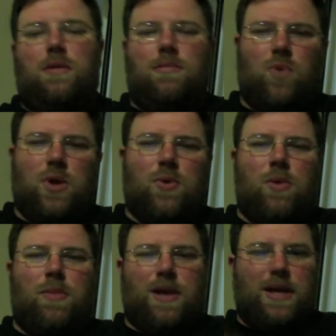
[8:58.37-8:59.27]
Wonder
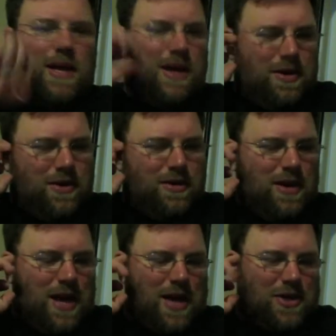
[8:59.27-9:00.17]
Woman get in the
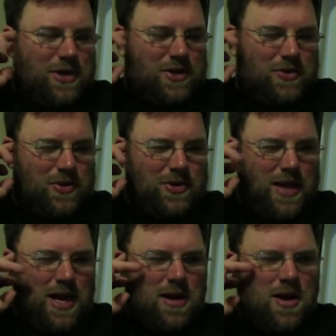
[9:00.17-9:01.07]
action towards the
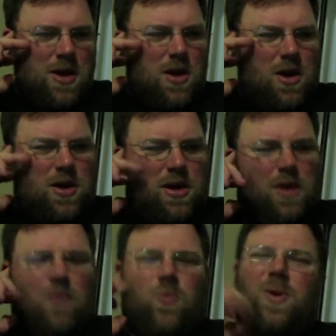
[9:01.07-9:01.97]
end.
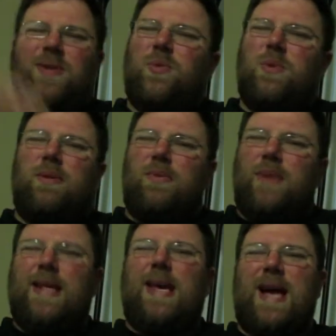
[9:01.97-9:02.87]
Wonder Woman
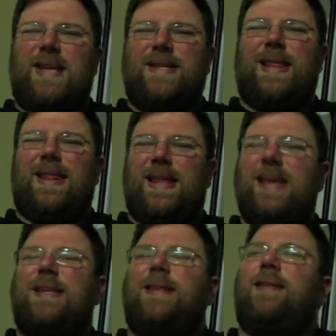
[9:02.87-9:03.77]
really has the
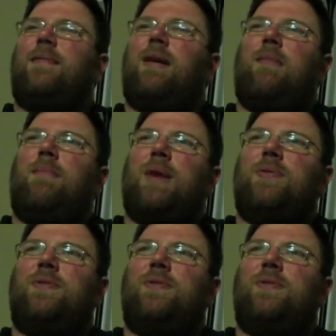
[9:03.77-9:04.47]
least amount